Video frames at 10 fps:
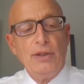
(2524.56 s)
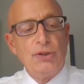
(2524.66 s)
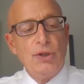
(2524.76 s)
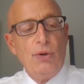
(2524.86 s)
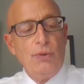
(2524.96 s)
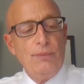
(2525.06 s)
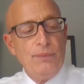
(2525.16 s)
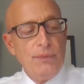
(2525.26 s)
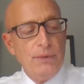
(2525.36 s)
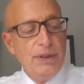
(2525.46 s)
So
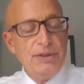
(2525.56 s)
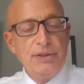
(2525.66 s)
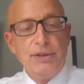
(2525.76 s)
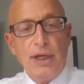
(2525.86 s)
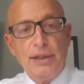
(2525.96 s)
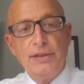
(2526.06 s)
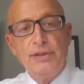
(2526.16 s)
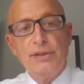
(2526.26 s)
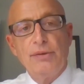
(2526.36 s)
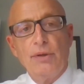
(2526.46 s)
this
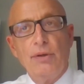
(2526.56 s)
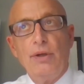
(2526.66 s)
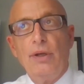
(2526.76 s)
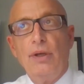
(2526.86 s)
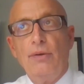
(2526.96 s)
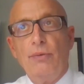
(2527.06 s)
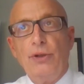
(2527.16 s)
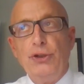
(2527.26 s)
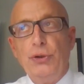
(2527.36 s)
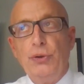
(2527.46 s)
does
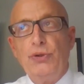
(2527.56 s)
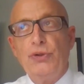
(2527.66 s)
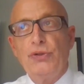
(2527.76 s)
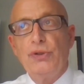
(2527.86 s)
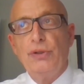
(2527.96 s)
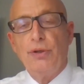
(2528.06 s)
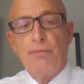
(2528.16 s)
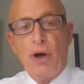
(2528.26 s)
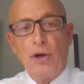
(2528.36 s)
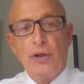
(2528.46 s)
reduce
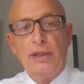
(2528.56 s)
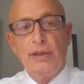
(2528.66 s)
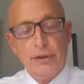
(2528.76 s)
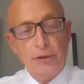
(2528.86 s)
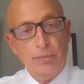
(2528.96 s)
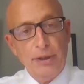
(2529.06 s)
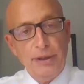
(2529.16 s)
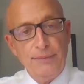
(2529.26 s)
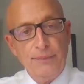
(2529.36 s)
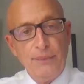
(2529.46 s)
your market a little bit,